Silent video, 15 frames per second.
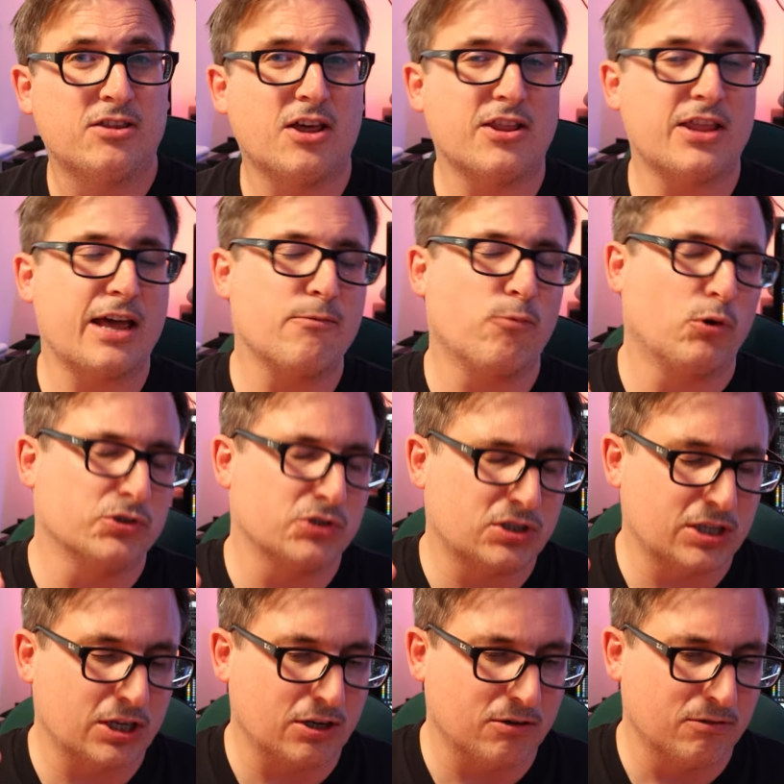that they want
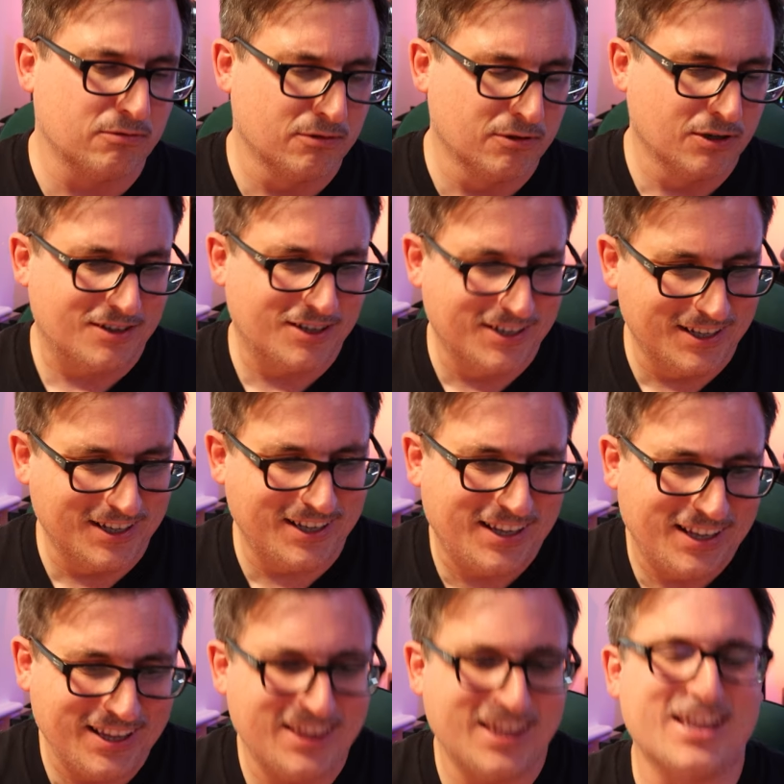to
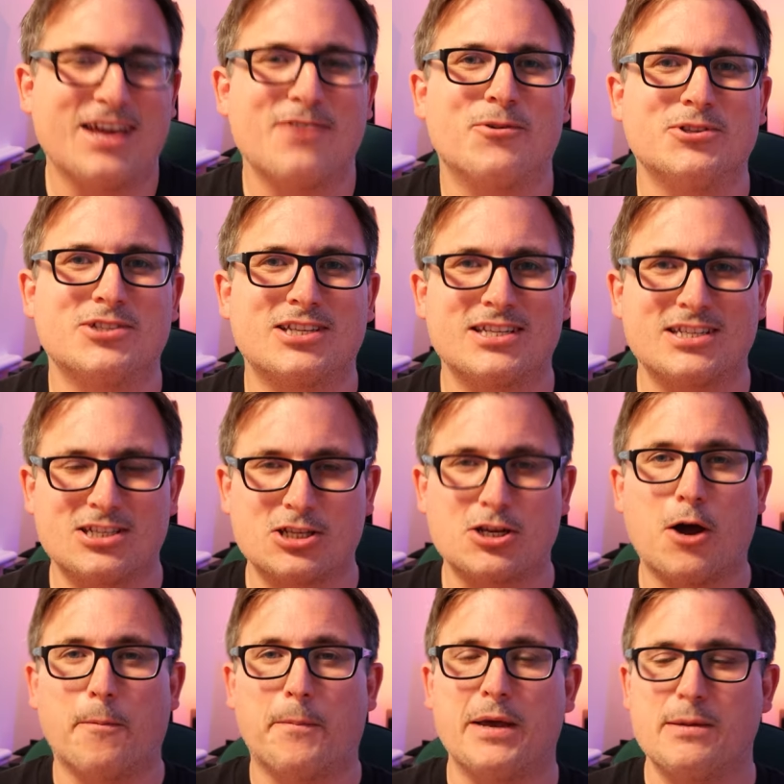
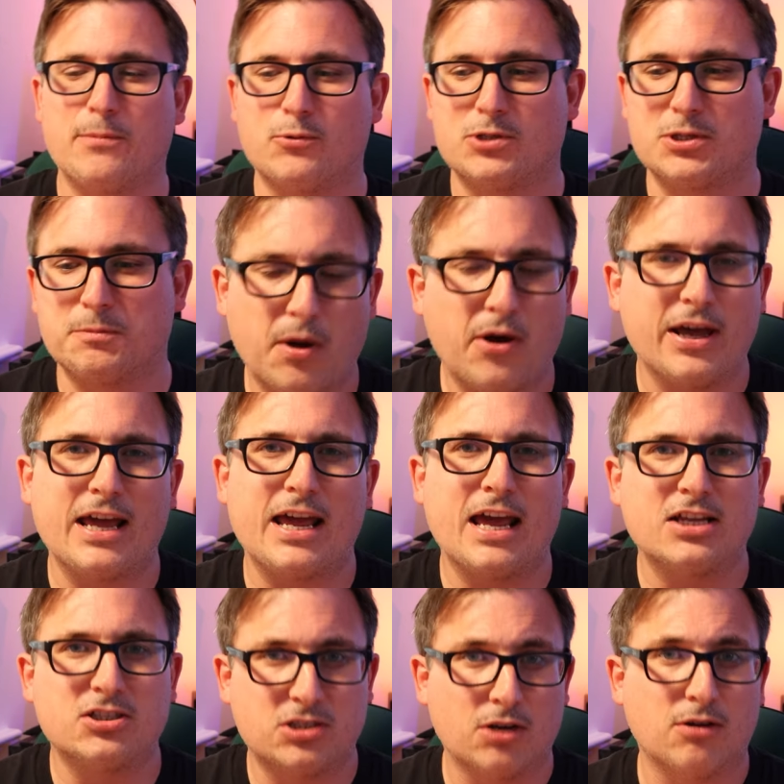stop people just buying
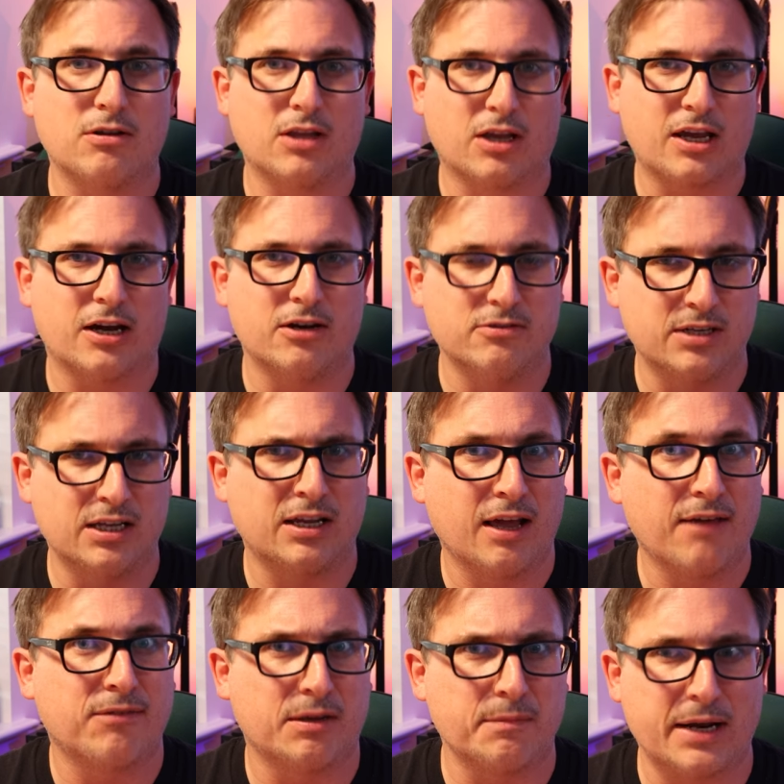it, doing the coding
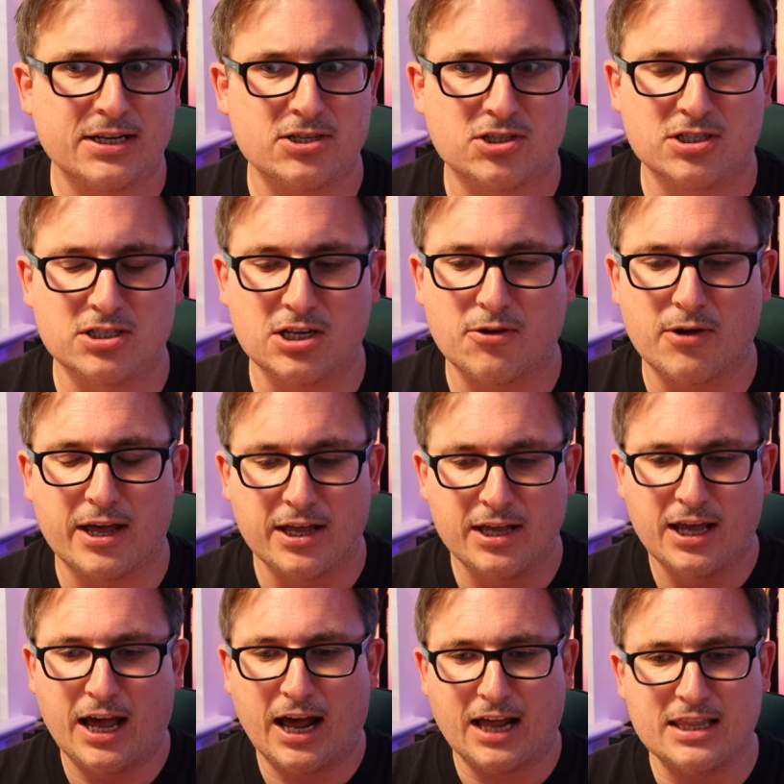if they manage to do it,
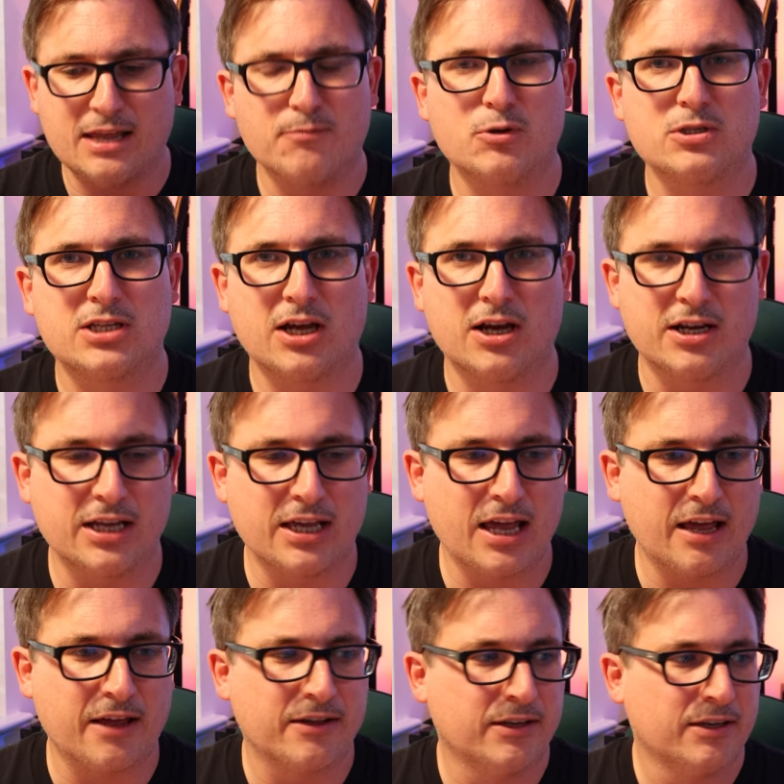and then returning
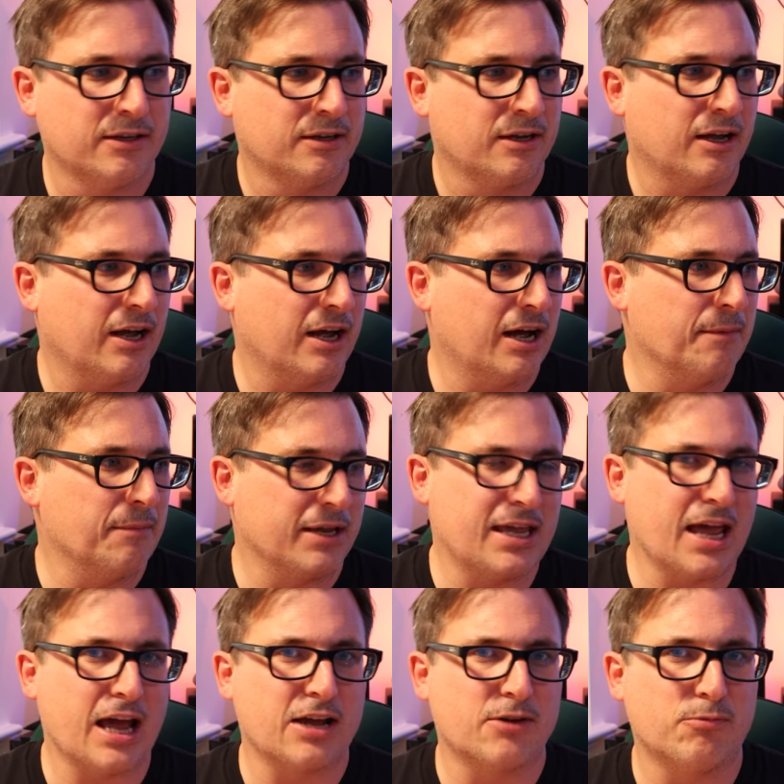it and
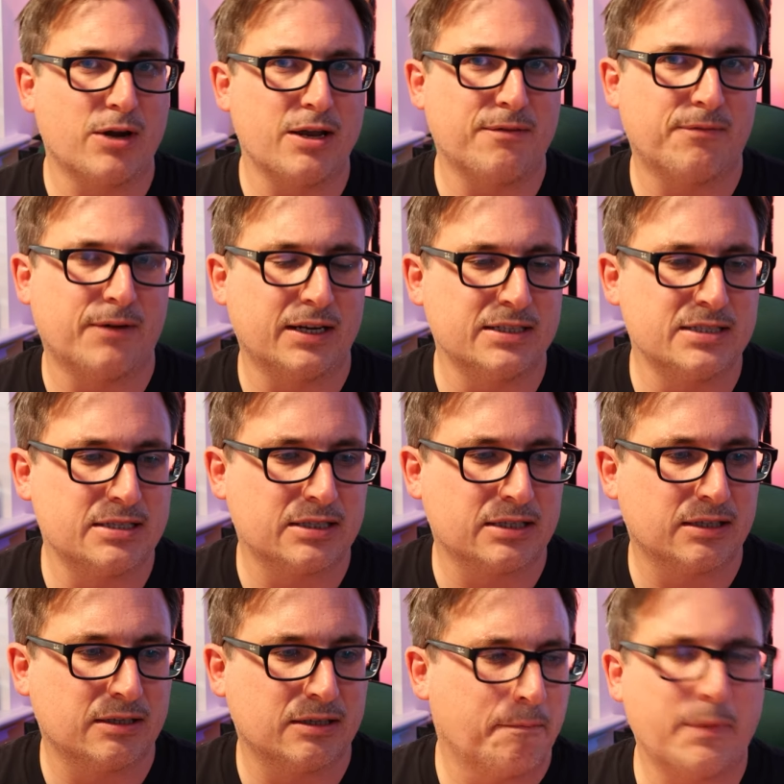getting a refund.
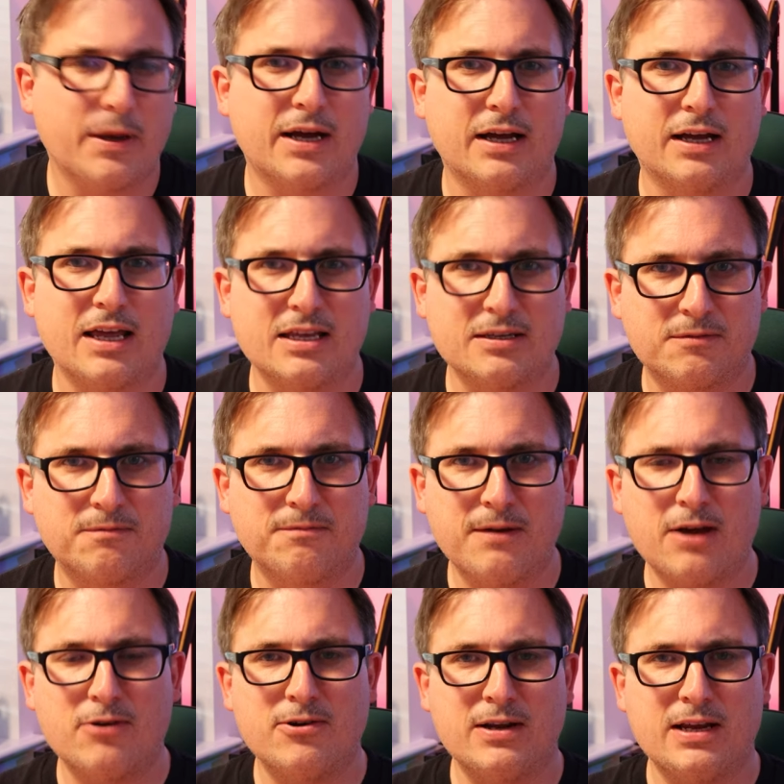But it's
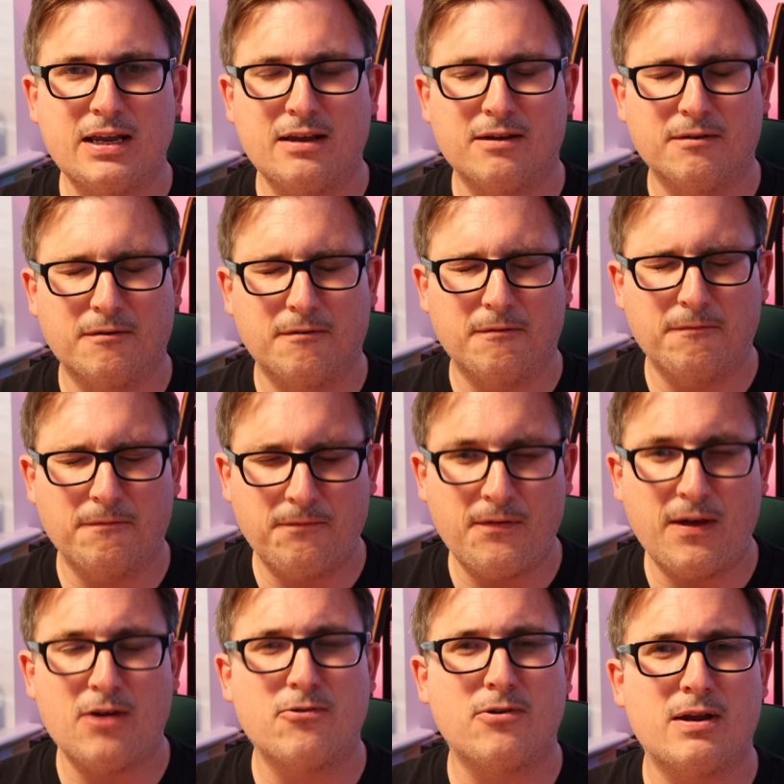very,
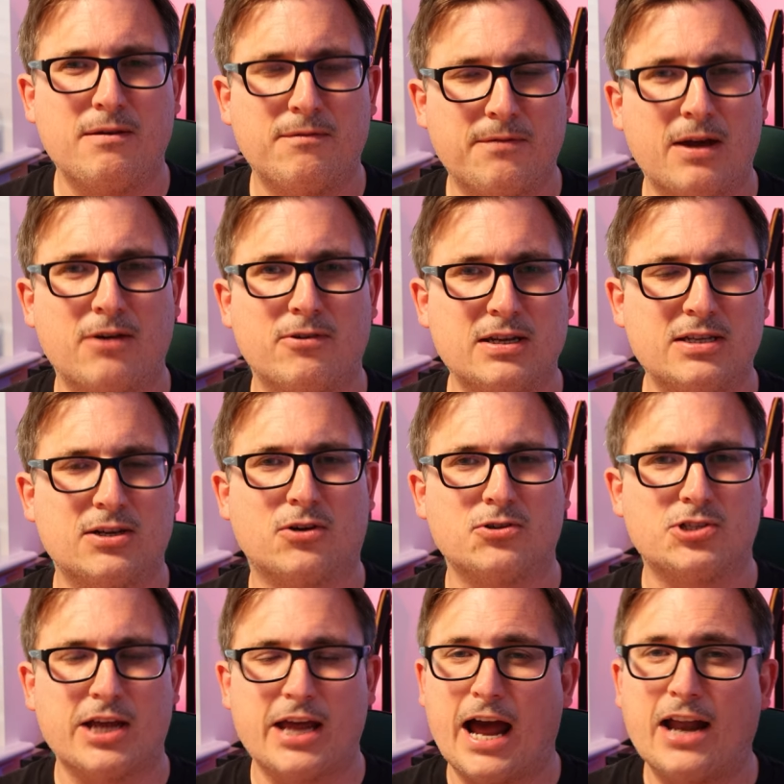very, very
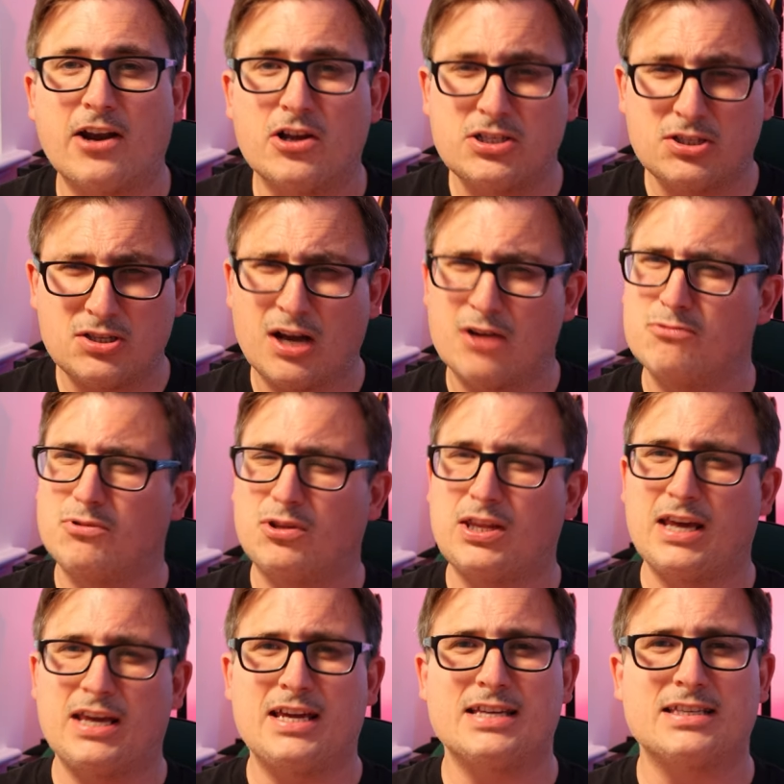dodgy. And I don't
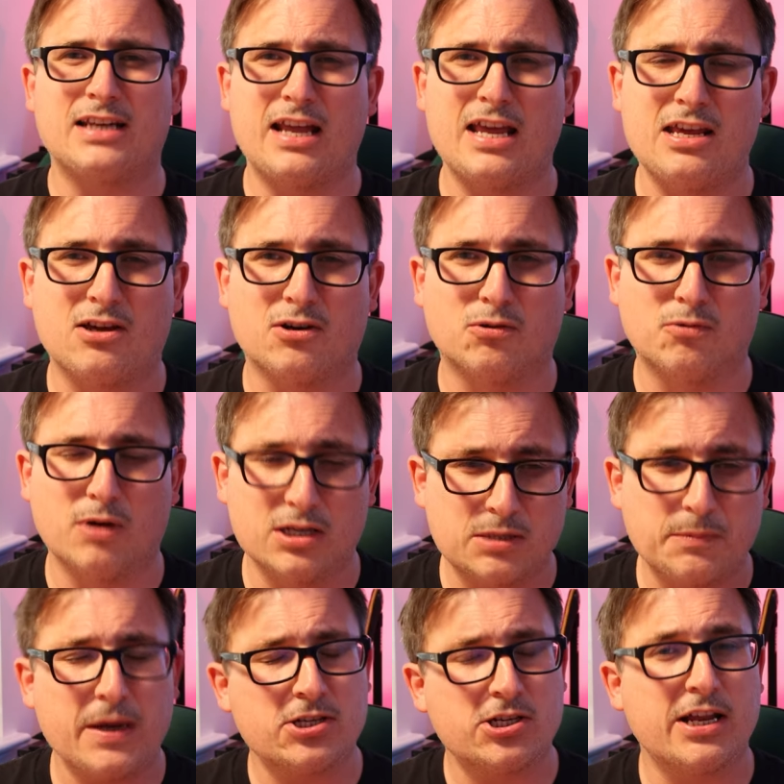think it's legal,
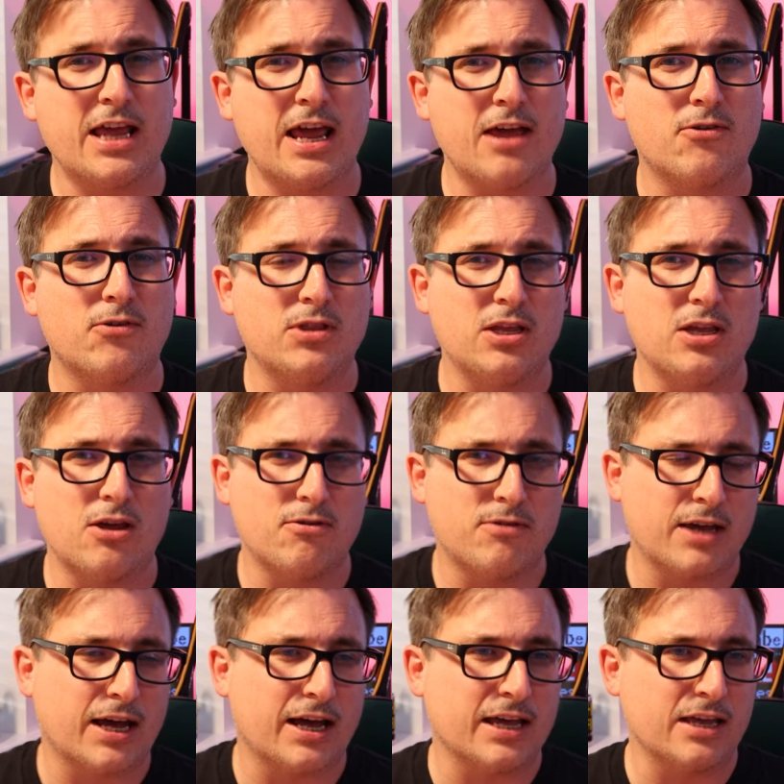especially here in the
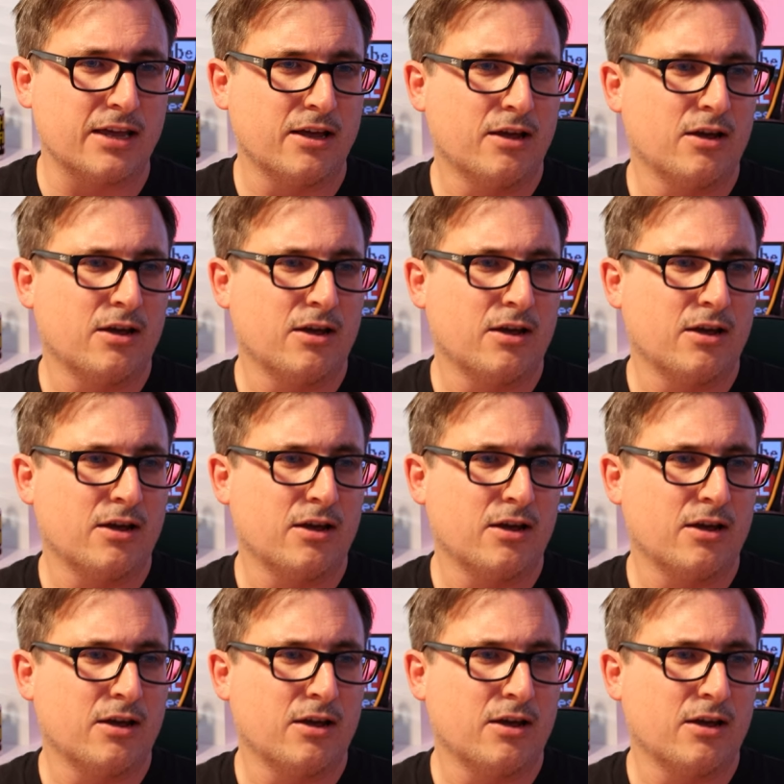UK.